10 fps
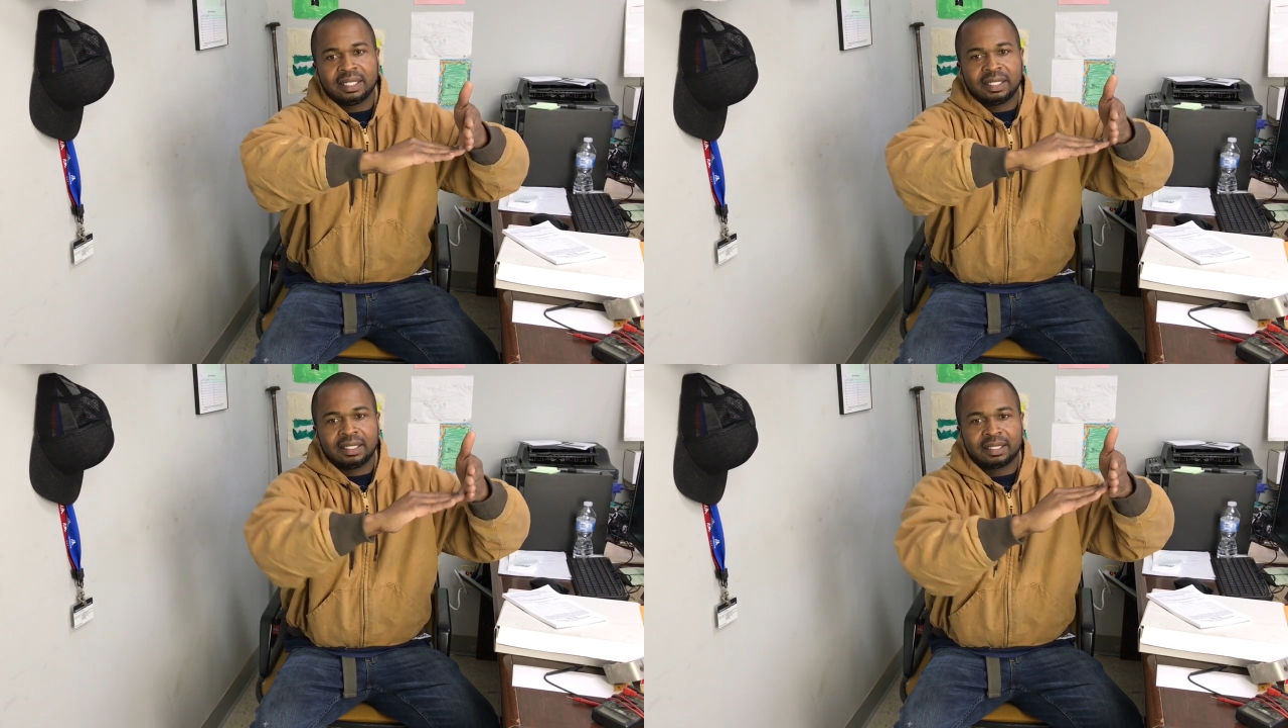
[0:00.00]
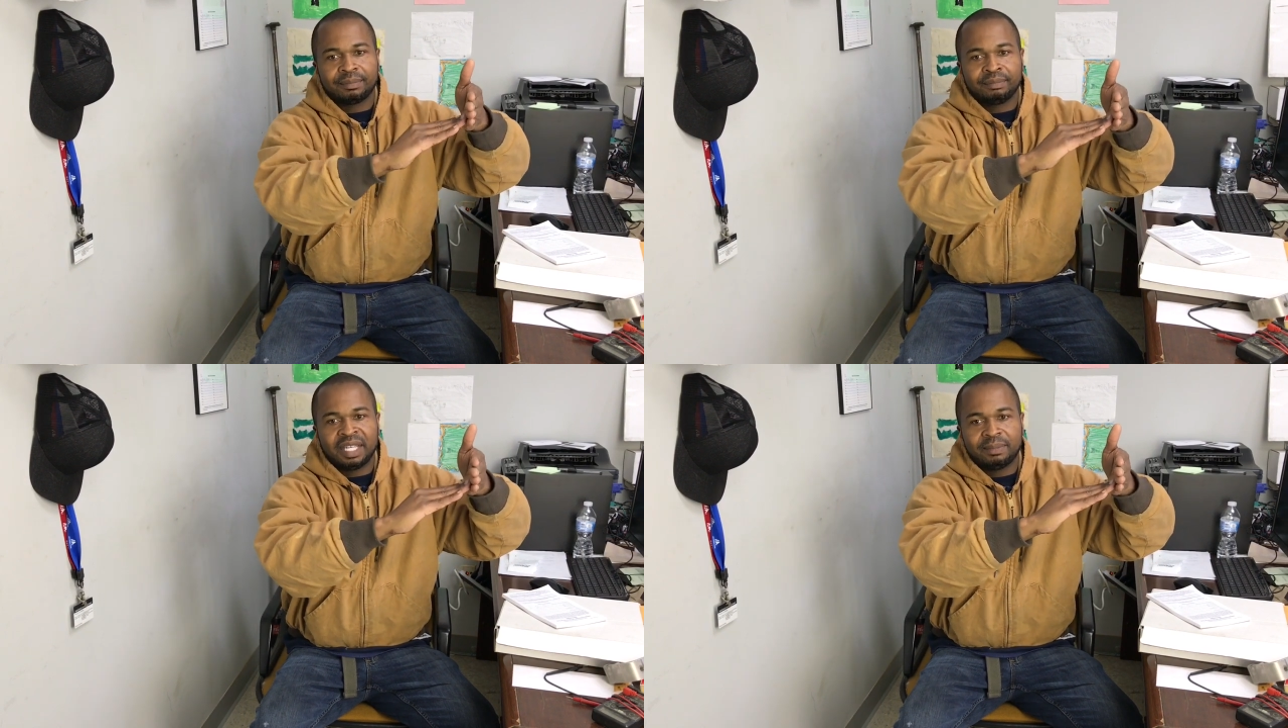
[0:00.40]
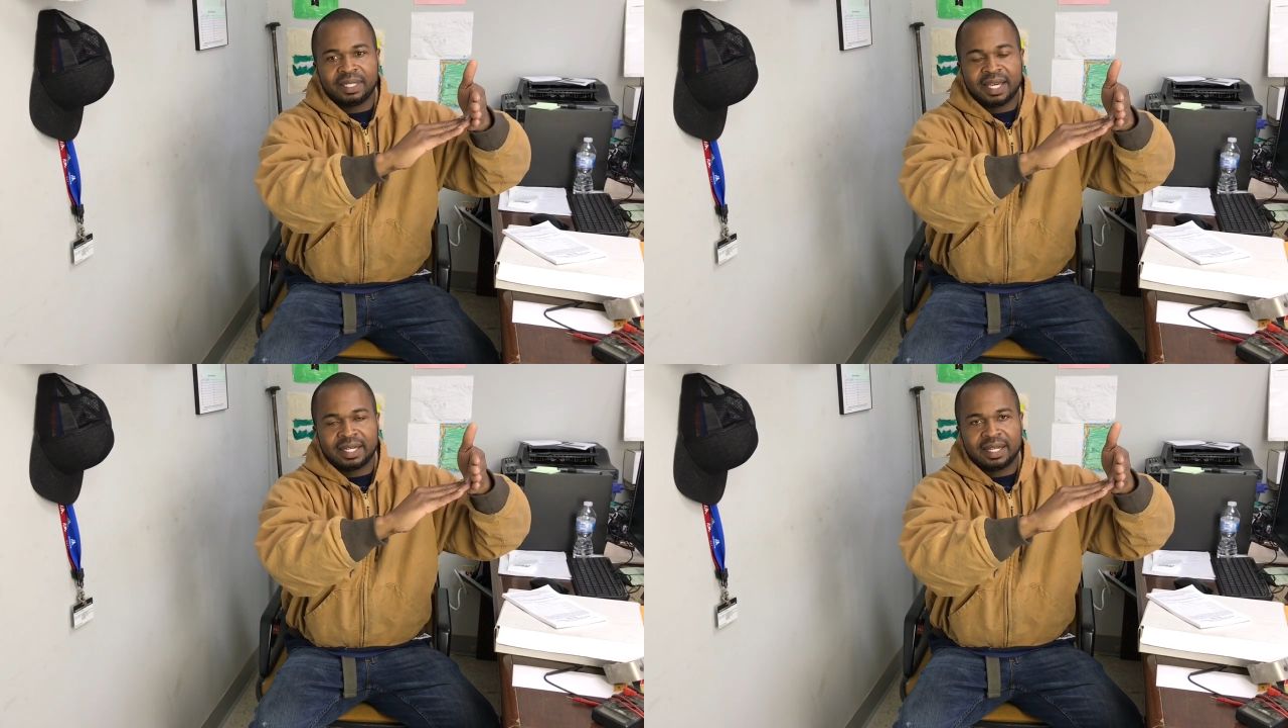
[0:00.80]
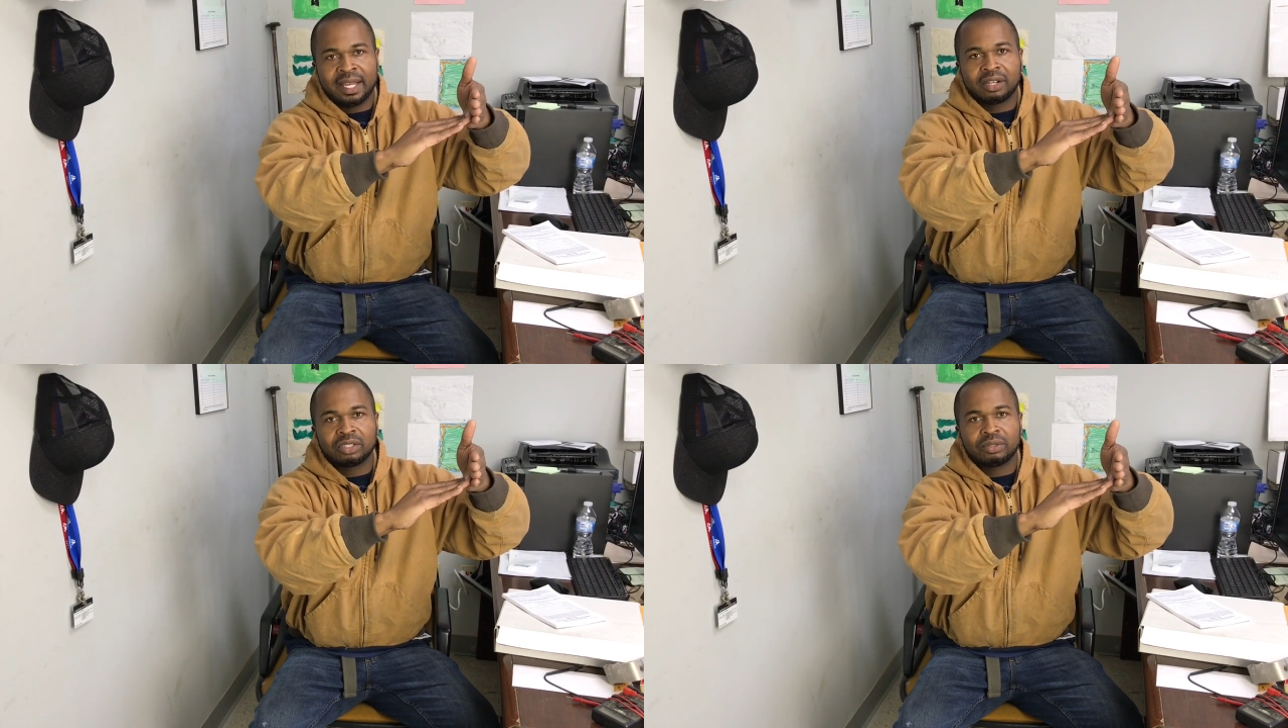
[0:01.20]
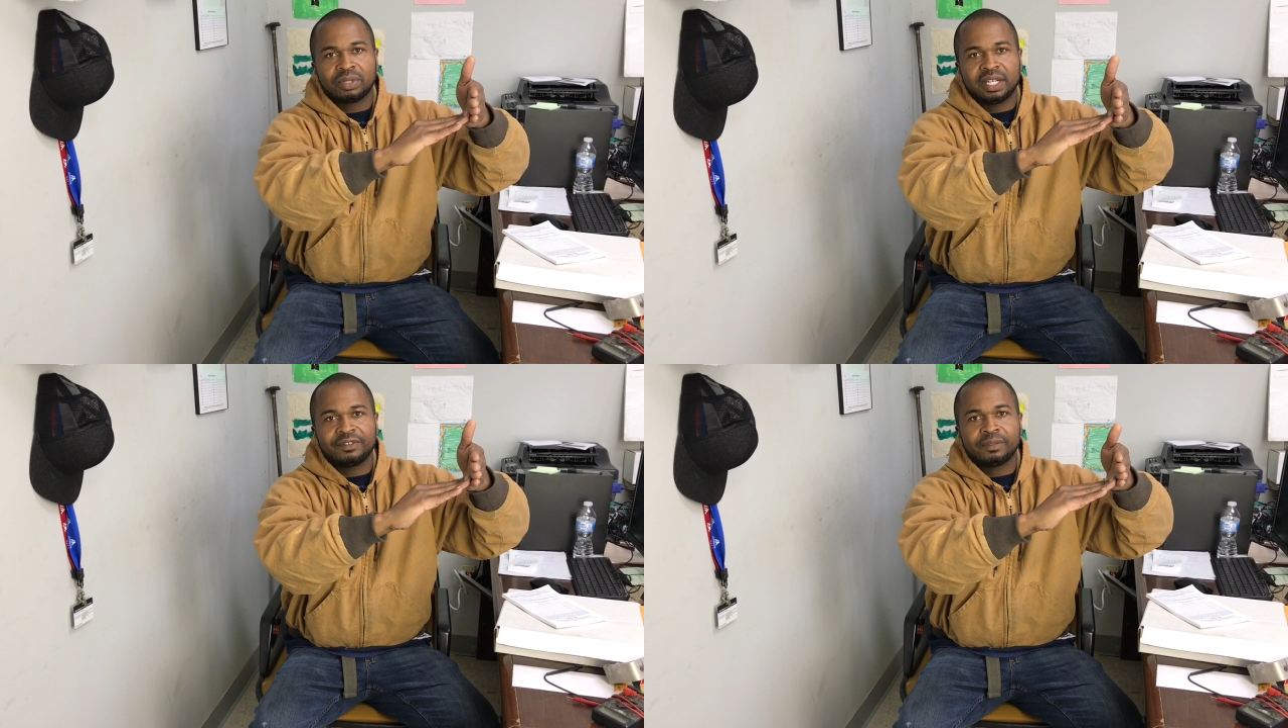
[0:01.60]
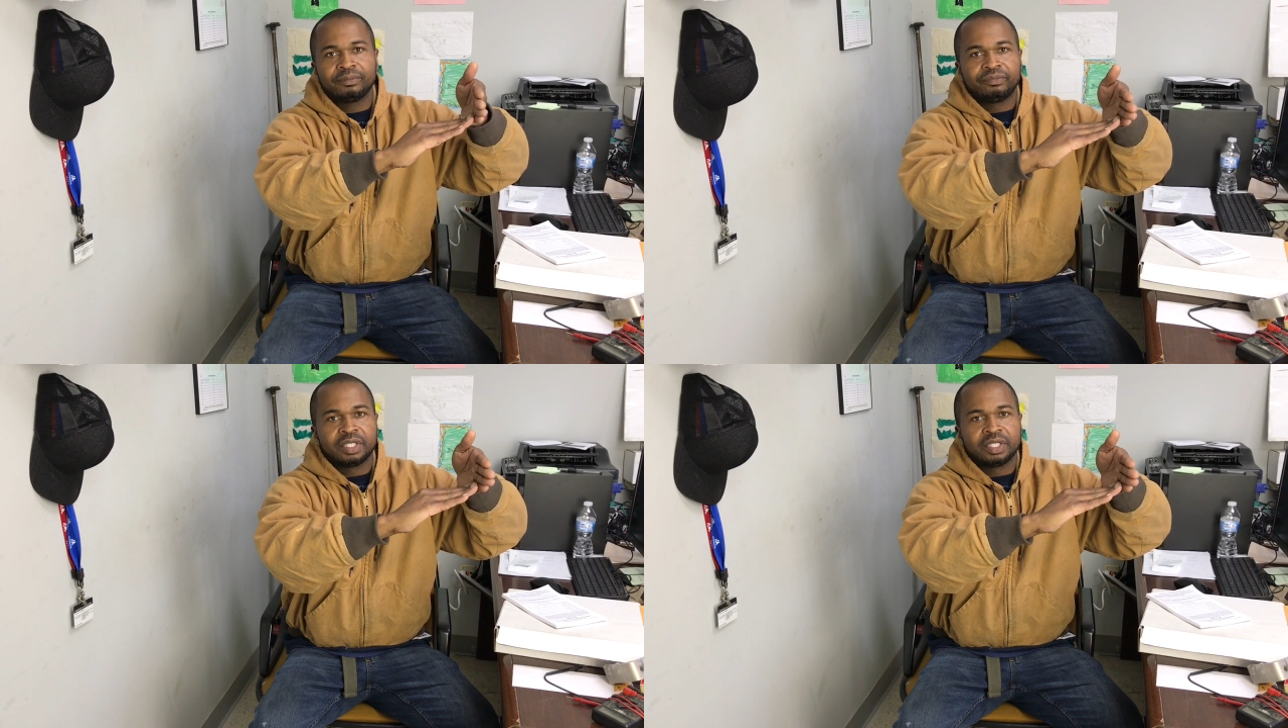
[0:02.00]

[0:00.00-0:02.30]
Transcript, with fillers: is maybe at an angle or whatever.